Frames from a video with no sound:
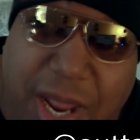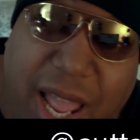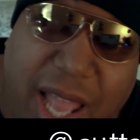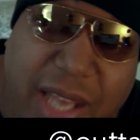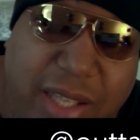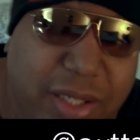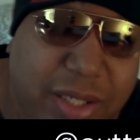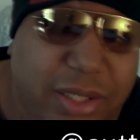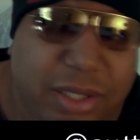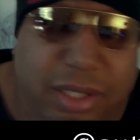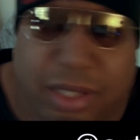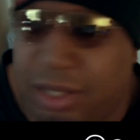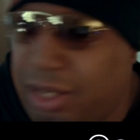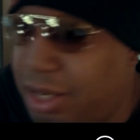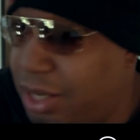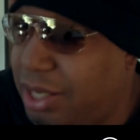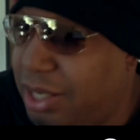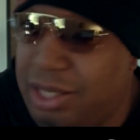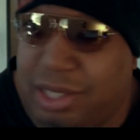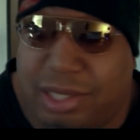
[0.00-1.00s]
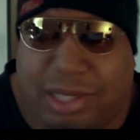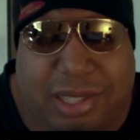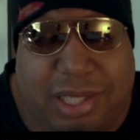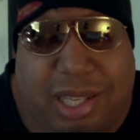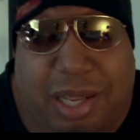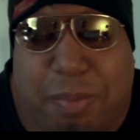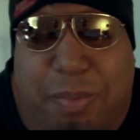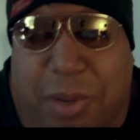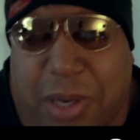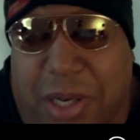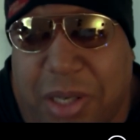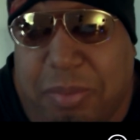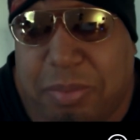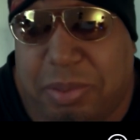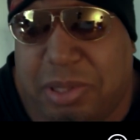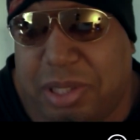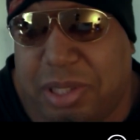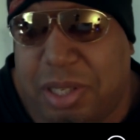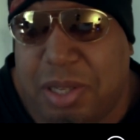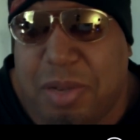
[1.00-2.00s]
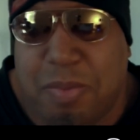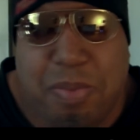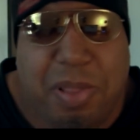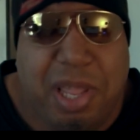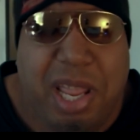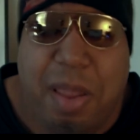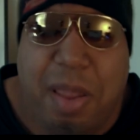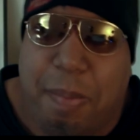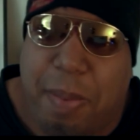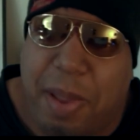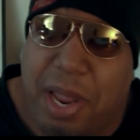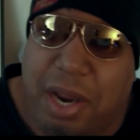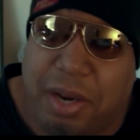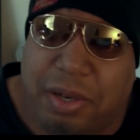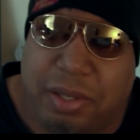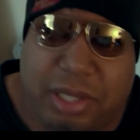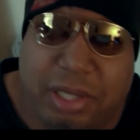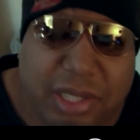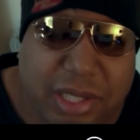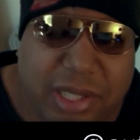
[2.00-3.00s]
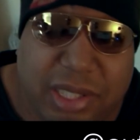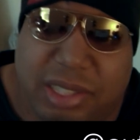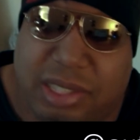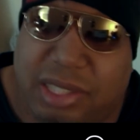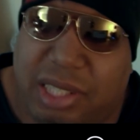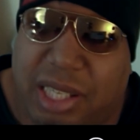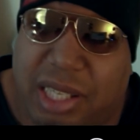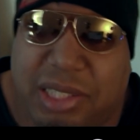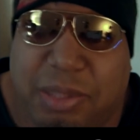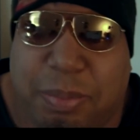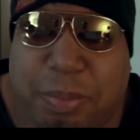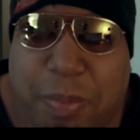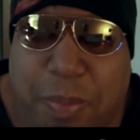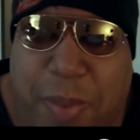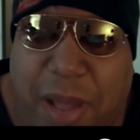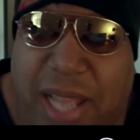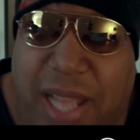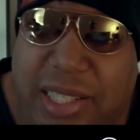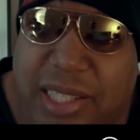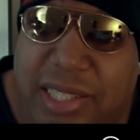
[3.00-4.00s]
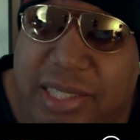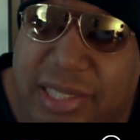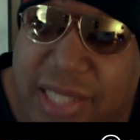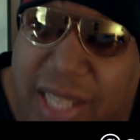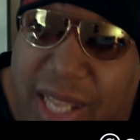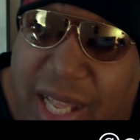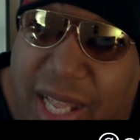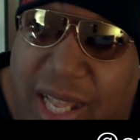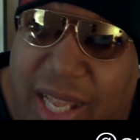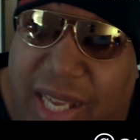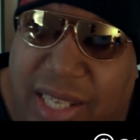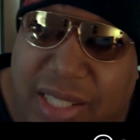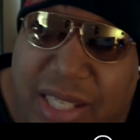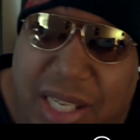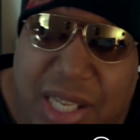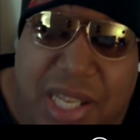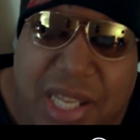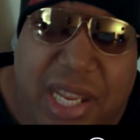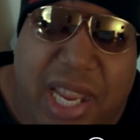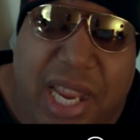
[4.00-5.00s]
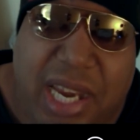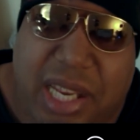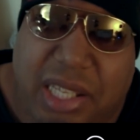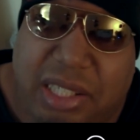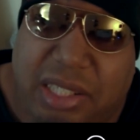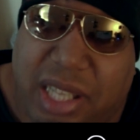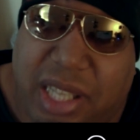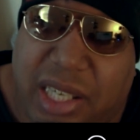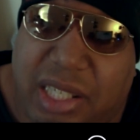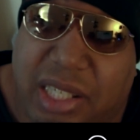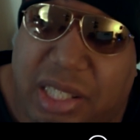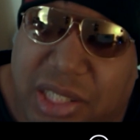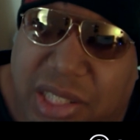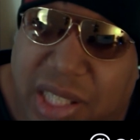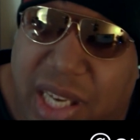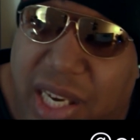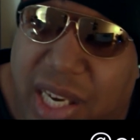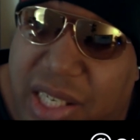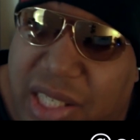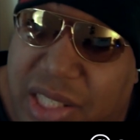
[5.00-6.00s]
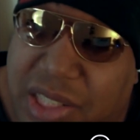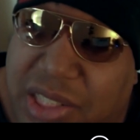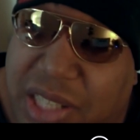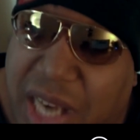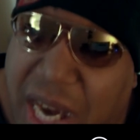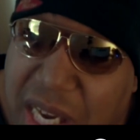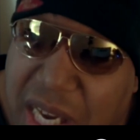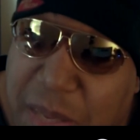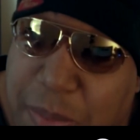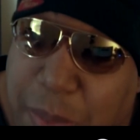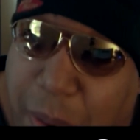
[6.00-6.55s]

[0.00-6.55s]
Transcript: at. They're, they're not in the suburbs. Planned Parenthood is is by design and in, in the in the shady